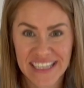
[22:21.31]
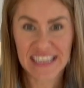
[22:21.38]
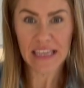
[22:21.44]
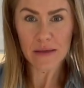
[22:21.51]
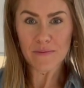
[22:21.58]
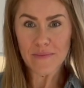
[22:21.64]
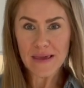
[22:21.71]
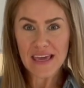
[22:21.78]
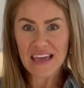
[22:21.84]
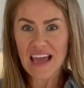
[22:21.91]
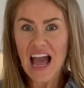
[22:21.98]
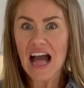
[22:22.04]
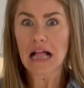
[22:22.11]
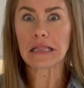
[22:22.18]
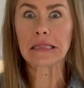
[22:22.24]
can
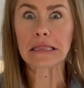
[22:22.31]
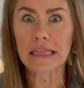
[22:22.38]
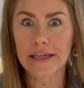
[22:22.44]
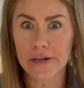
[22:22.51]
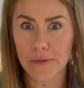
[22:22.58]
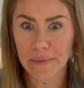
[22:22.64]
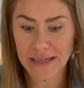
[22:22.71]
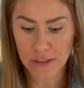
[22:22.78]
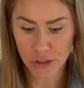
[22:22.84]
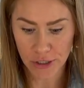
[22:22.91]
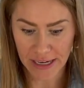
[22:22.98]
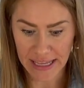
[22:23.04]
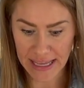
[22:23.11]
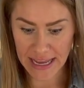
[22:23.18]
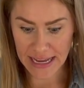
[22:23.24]
be a little bit
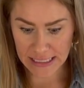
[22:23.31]
tricky,